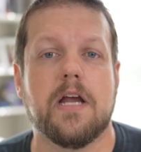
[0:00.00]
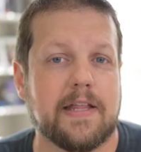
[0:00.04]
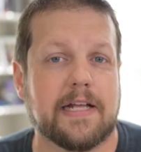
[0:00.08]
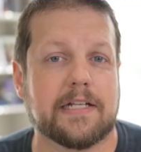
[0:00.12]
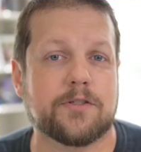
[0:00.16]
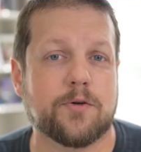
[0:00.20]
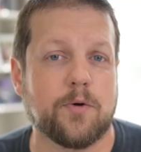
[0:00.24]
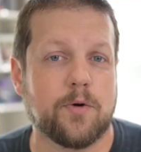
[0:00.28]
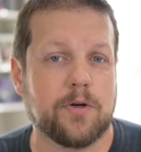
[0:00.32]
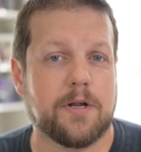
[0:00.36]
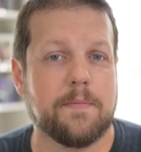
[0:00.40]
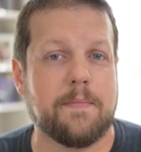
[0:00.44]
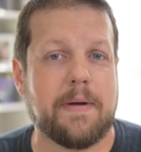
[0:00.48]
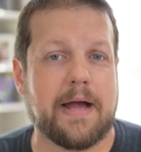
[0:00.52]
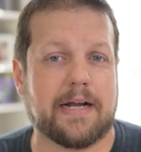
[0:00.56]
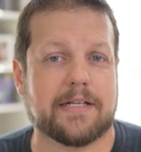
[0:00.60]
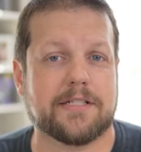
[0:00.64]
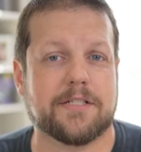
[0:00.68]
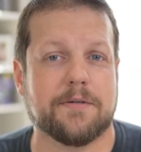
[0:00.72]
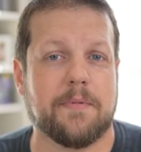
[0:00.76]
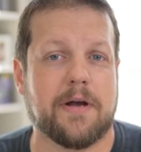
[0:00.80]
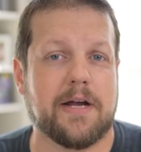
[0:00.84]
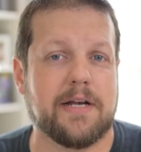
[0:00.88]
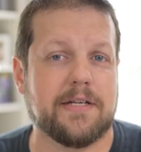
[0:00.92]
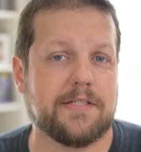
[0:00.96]
That's going to
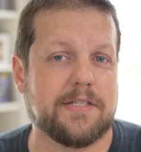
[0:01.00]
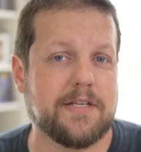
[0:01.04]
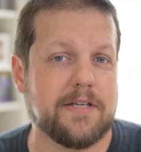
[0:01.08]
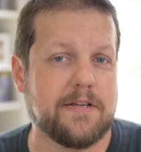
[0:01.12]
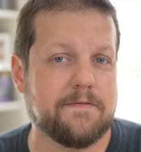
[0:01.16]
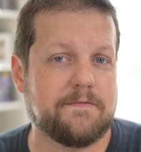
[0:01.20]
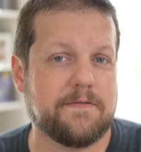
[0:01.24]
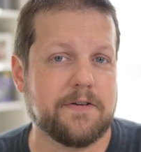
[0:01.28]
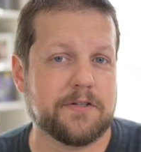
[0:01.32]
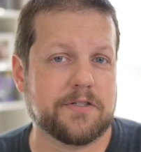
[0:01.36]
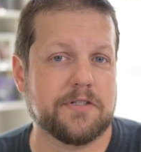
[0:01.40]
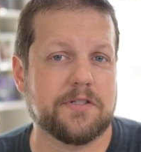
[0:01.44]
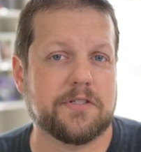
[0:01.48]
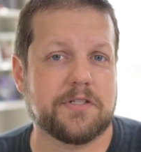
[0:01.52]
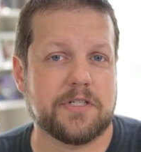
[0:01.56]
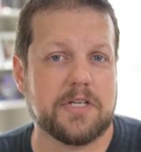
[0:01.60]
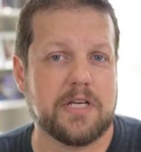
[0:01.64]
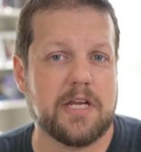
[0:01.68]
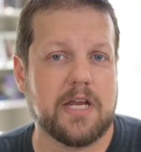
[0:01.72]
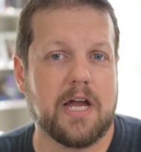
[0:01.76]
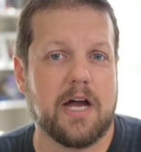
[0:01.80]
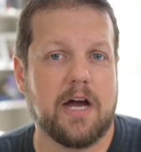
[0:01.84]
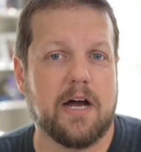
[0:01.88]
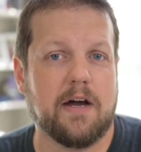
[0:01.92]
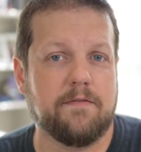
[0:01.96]
maximize the
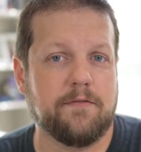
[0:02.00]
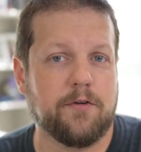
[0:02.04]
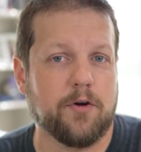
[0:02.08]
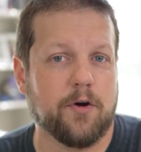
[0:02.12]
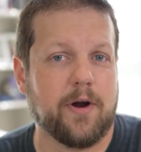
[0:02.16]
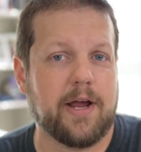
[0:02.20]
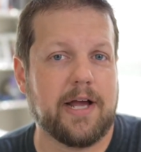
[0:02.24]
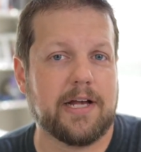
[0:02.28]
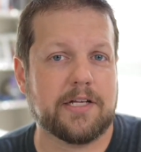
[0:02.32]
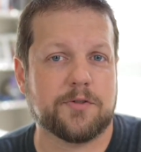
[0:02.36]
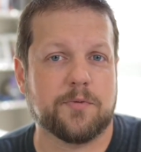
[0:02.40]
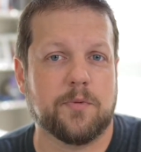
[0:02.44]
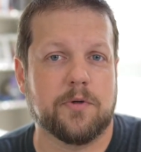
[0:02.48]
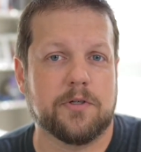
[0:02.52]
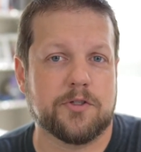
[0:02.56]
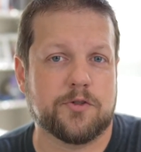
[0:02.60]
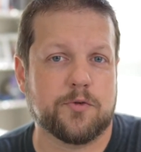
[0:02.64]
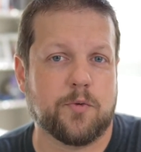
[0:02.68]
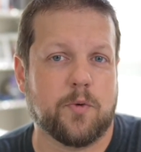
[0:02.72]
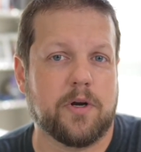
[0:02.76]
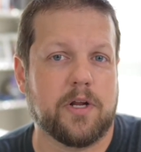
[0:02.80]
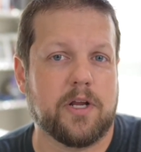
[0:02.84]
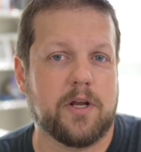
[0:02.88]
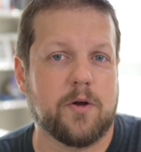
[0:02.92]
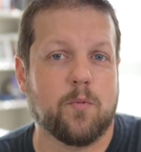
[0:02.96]
efficiency of your
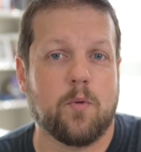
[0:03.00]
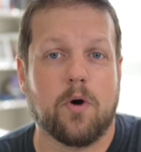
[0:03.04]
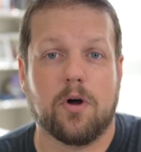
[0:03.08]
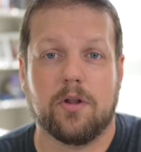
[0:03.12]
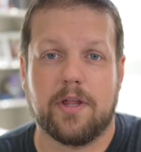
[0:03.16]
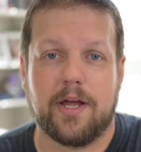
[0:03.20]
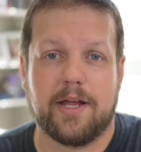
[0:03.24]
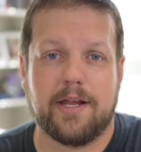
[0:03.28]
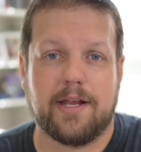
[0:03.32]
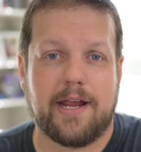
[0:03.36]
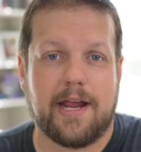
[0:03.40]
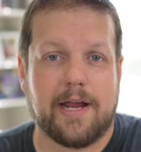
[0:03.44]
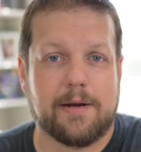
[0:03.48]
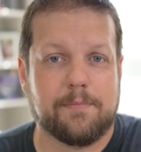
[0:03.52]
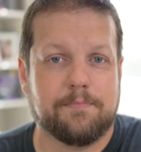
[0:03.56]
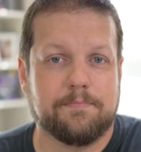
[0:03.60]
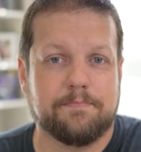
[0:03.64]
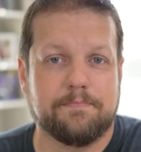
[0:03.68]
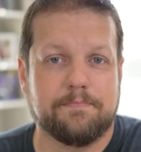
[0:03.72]
S120 wall light cam.